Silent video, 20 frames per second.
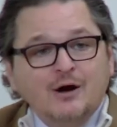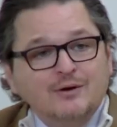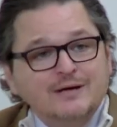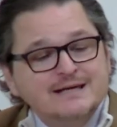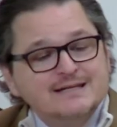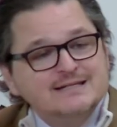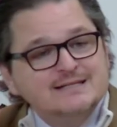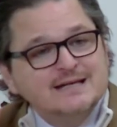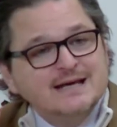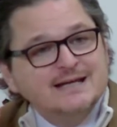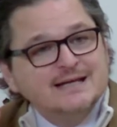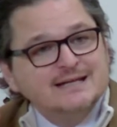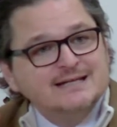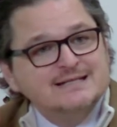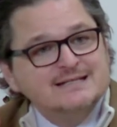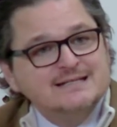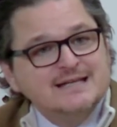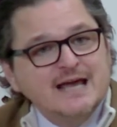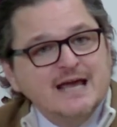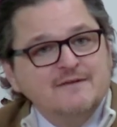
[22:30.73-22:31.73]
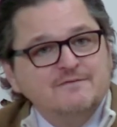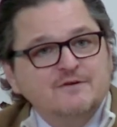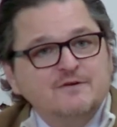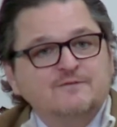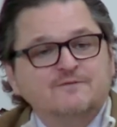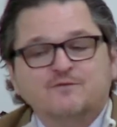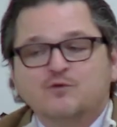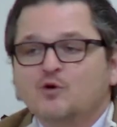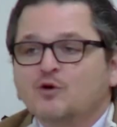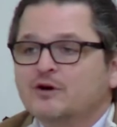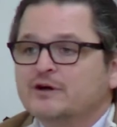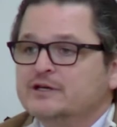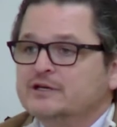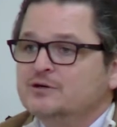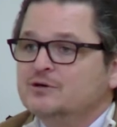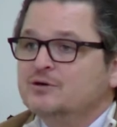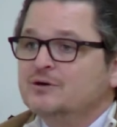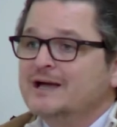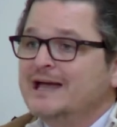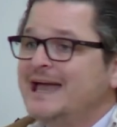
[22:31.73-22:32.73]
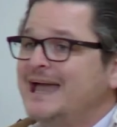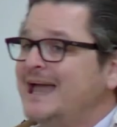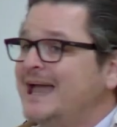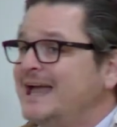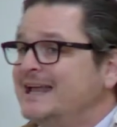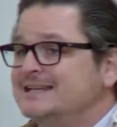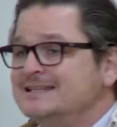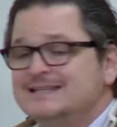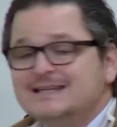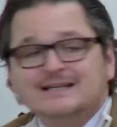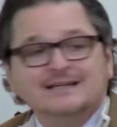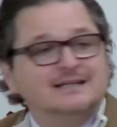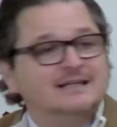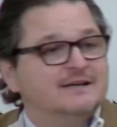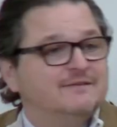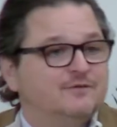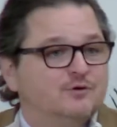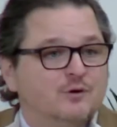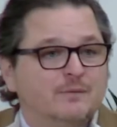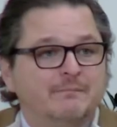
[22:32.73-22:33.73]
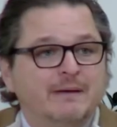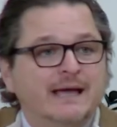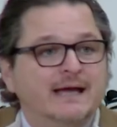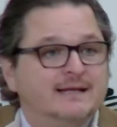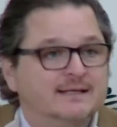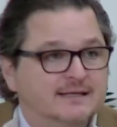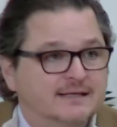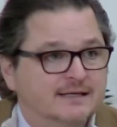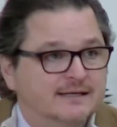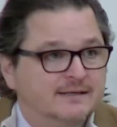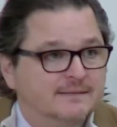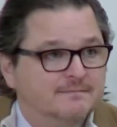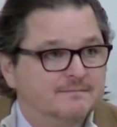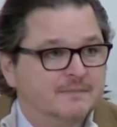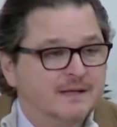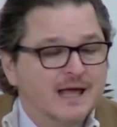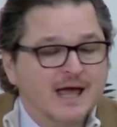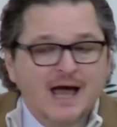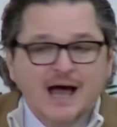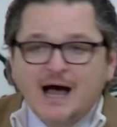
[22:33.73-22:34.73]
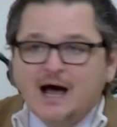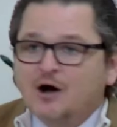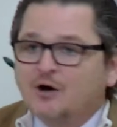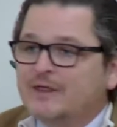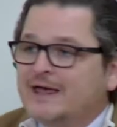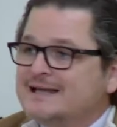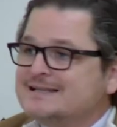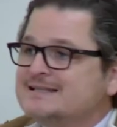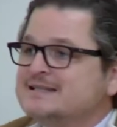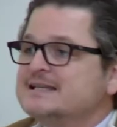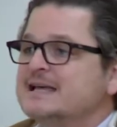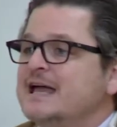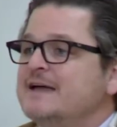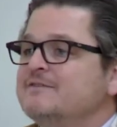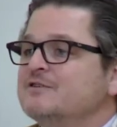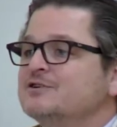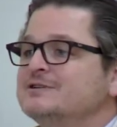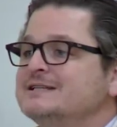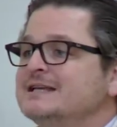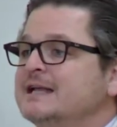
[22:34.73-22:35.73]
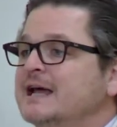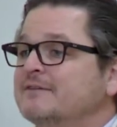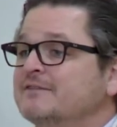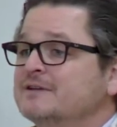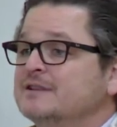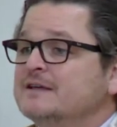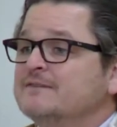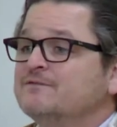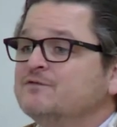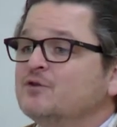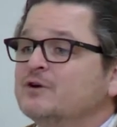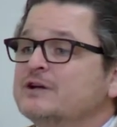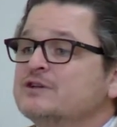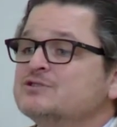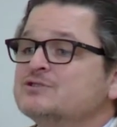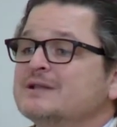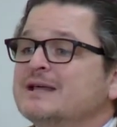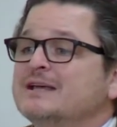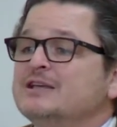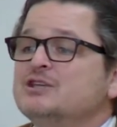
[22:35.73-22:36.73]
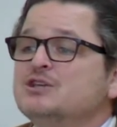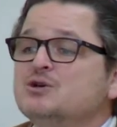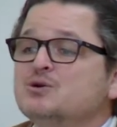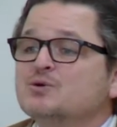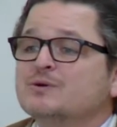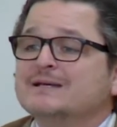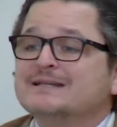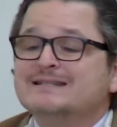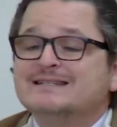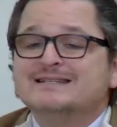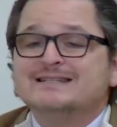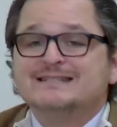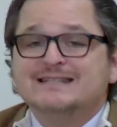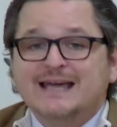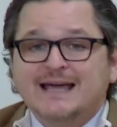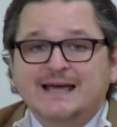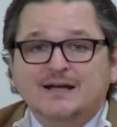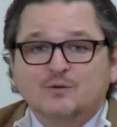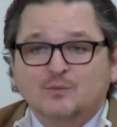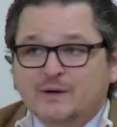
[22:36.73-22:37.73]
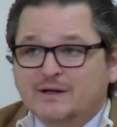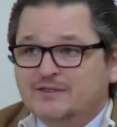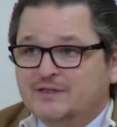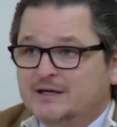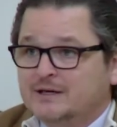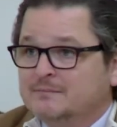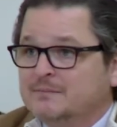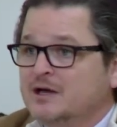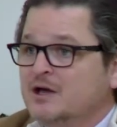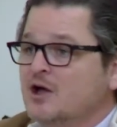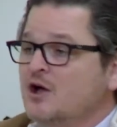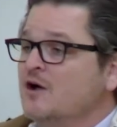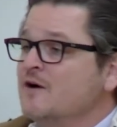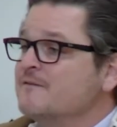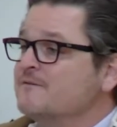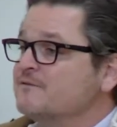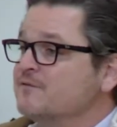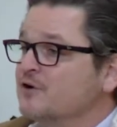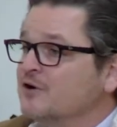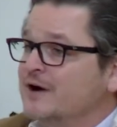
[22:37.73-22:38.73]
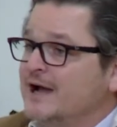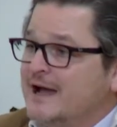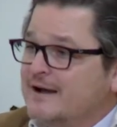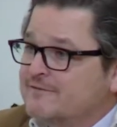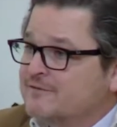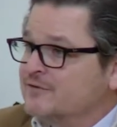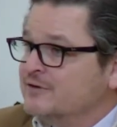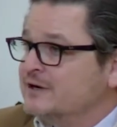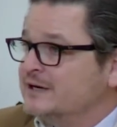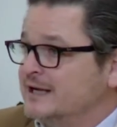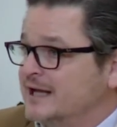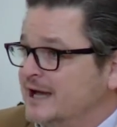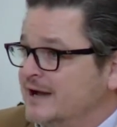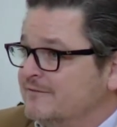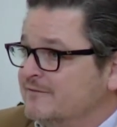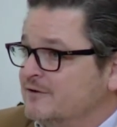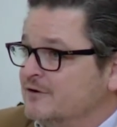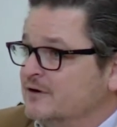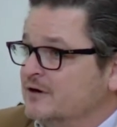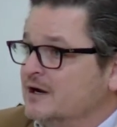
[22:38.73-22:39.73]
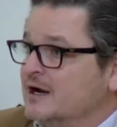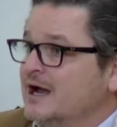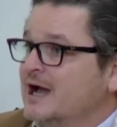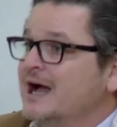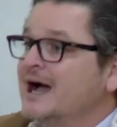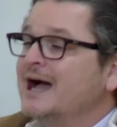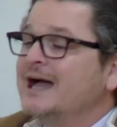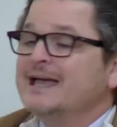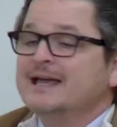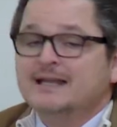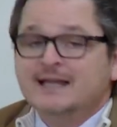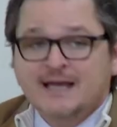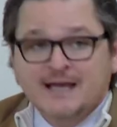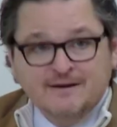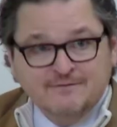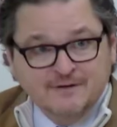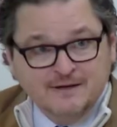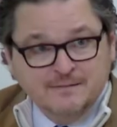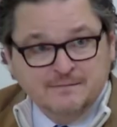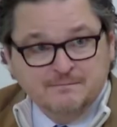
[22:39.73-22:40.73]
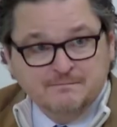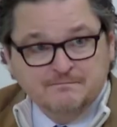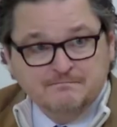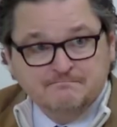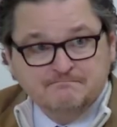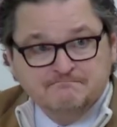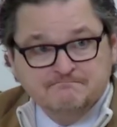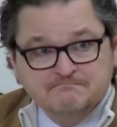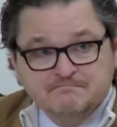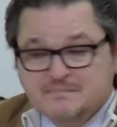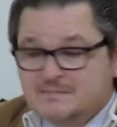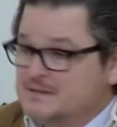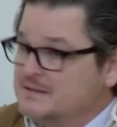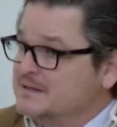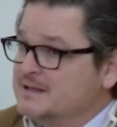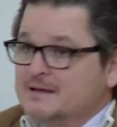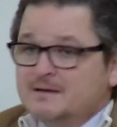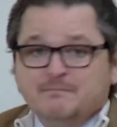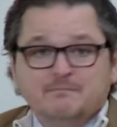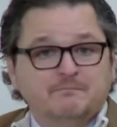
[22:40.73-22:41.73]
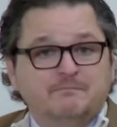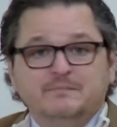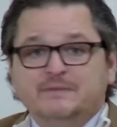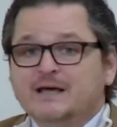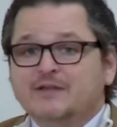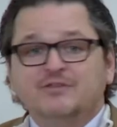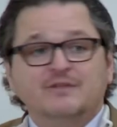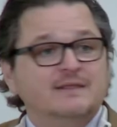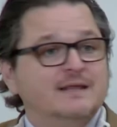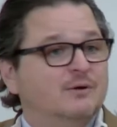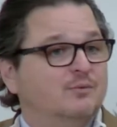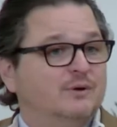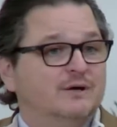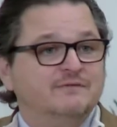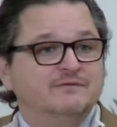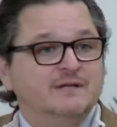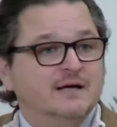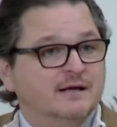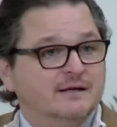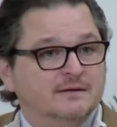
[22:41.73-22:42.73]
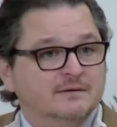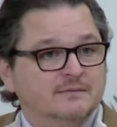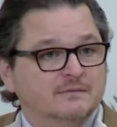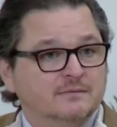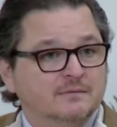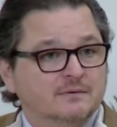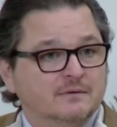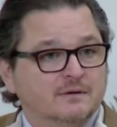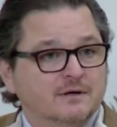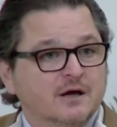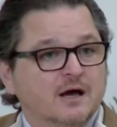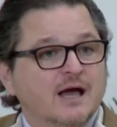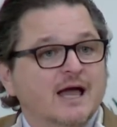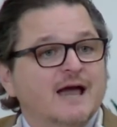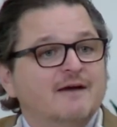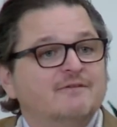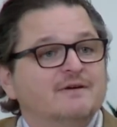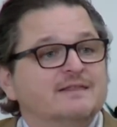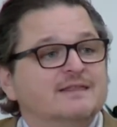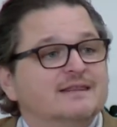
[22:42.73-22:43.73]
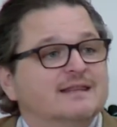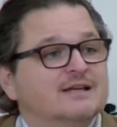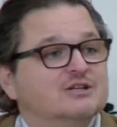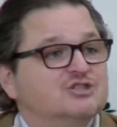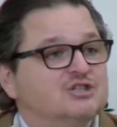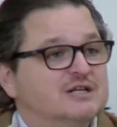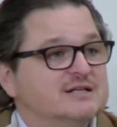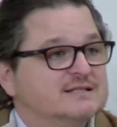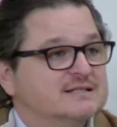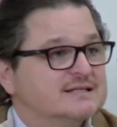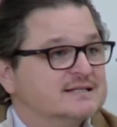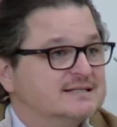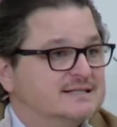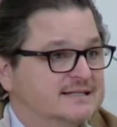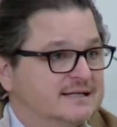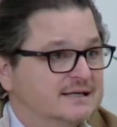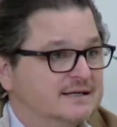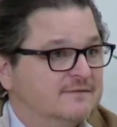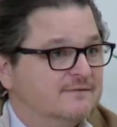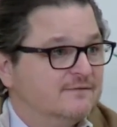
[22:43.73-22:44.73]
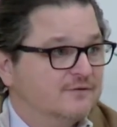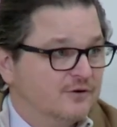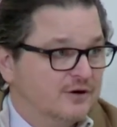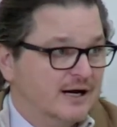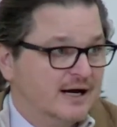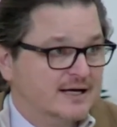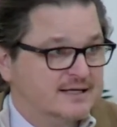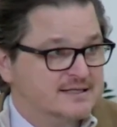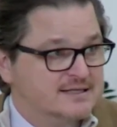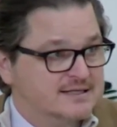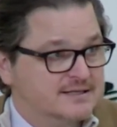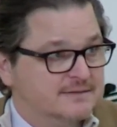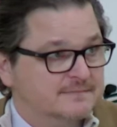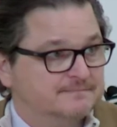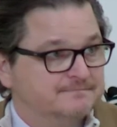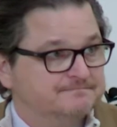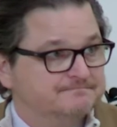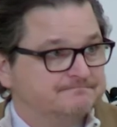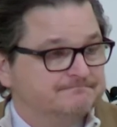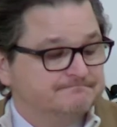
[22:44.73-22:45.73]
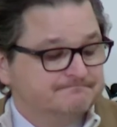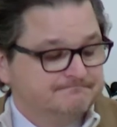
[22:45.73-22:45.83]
How he sent a Savior for you and didn't leave you abandoned. How that Savior did everything for you so that you can stand with him forever and ever in heaven. Nothing that we have done. Everything that Jesus did for us.